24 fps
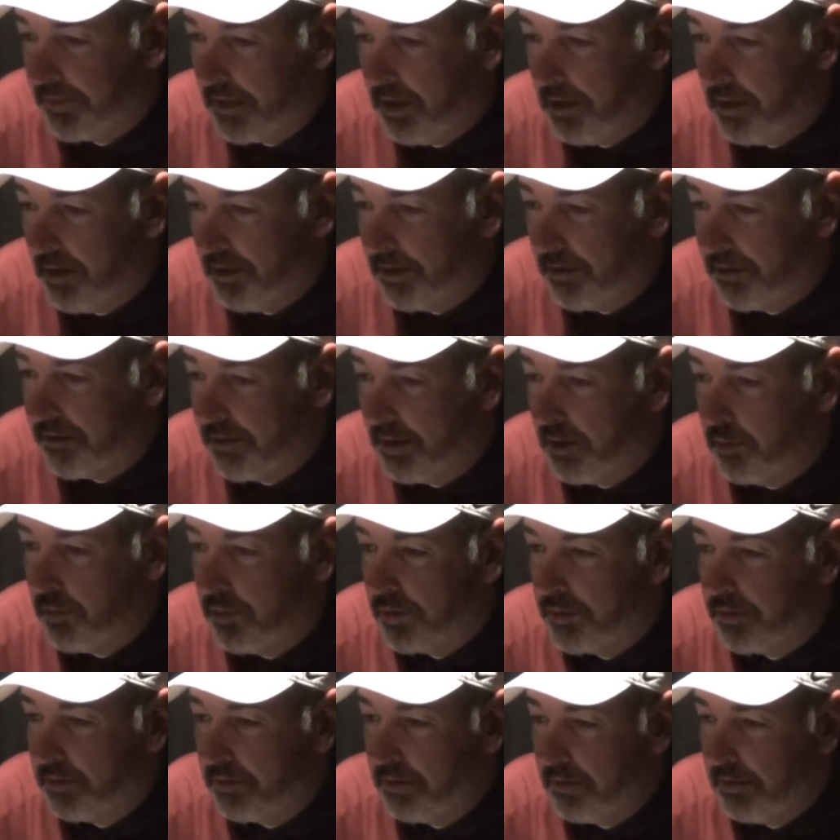you know the thing
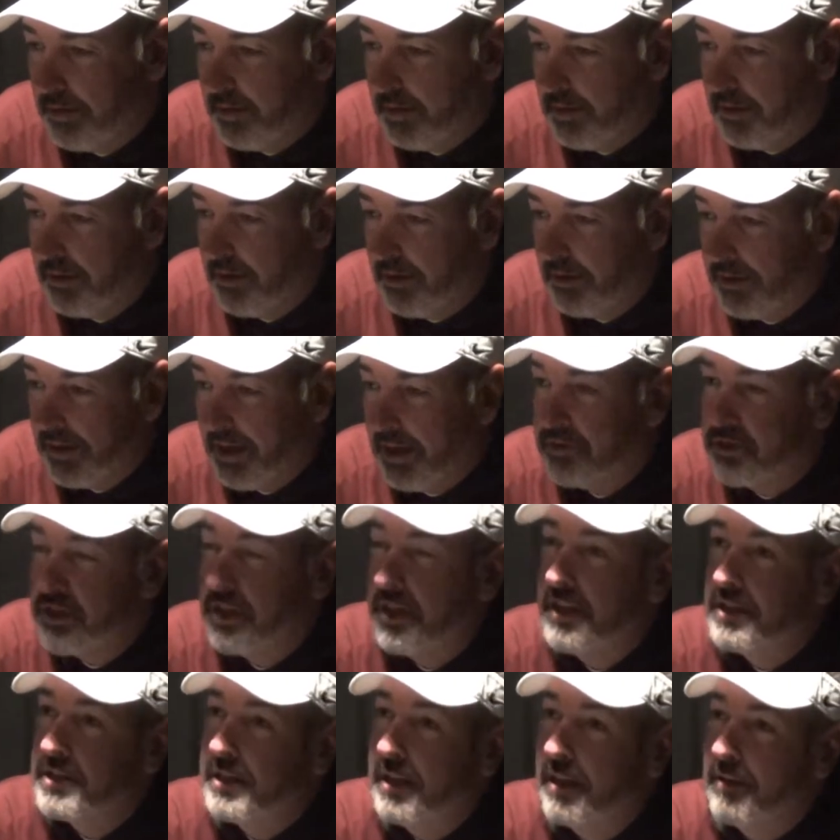with you know, the
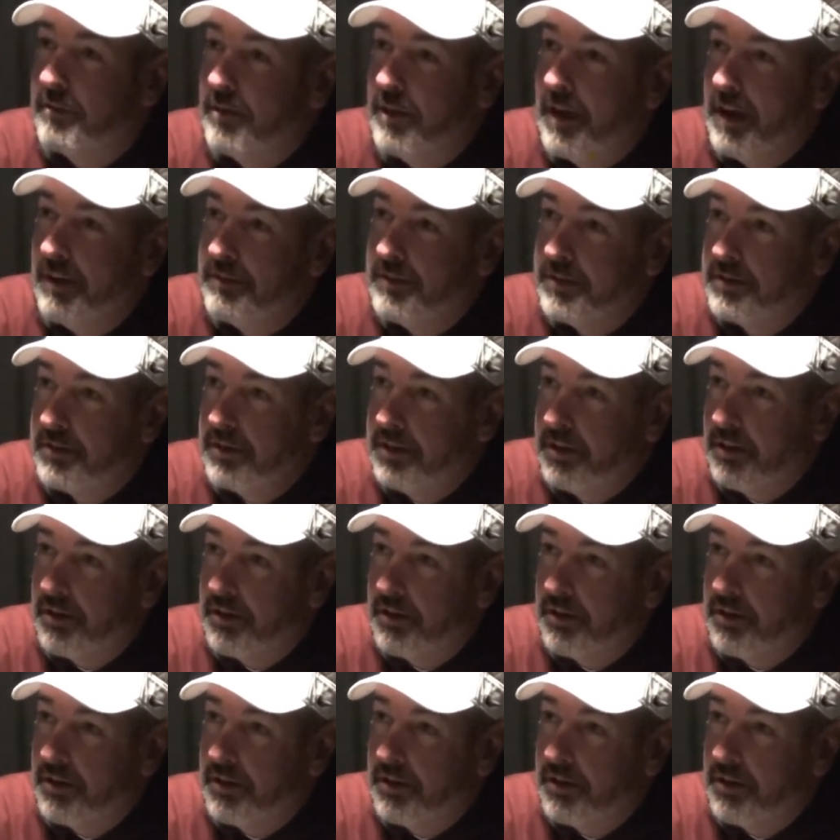FCS level having